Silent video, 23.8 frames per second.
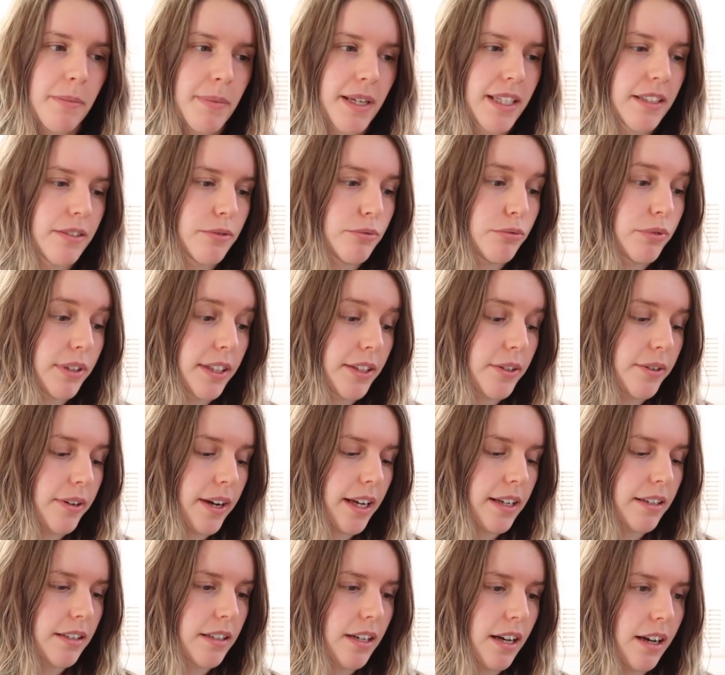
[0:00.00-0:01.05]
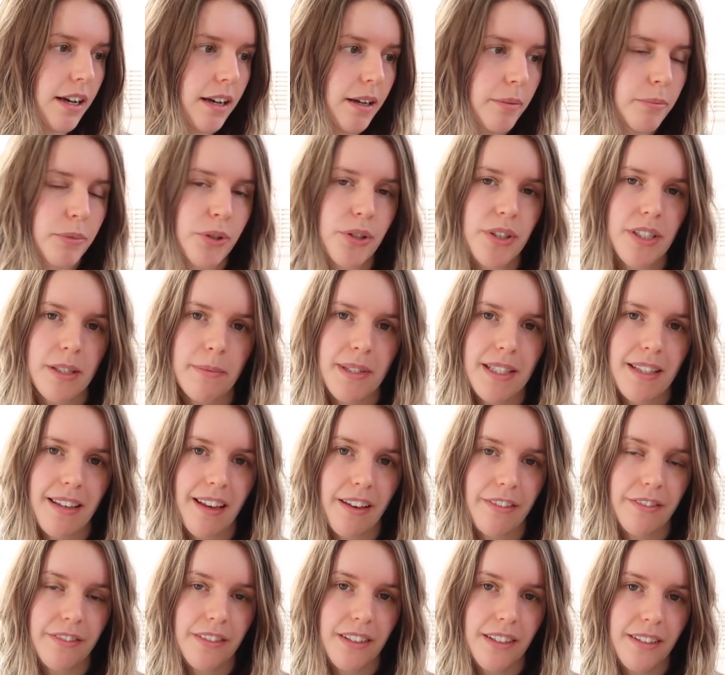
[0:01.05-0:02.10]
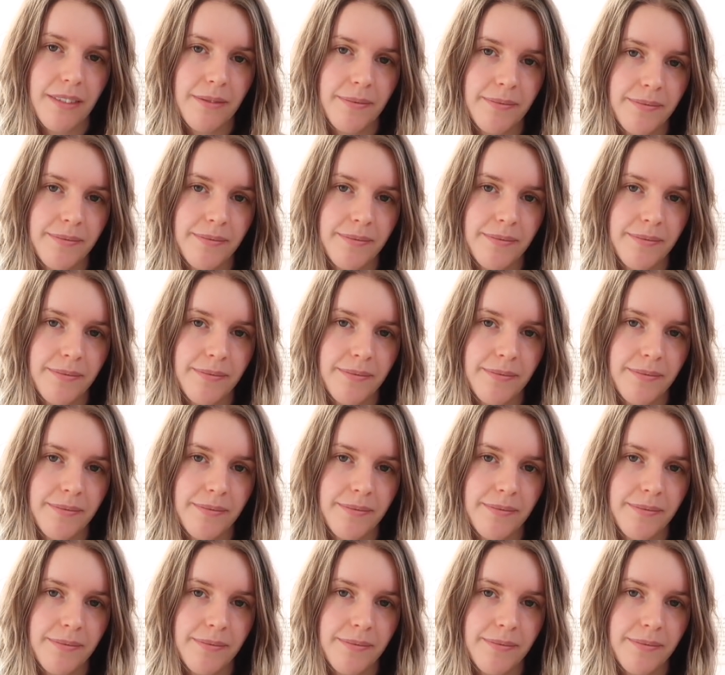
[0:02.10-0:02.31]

It makes a really great Christmas gift.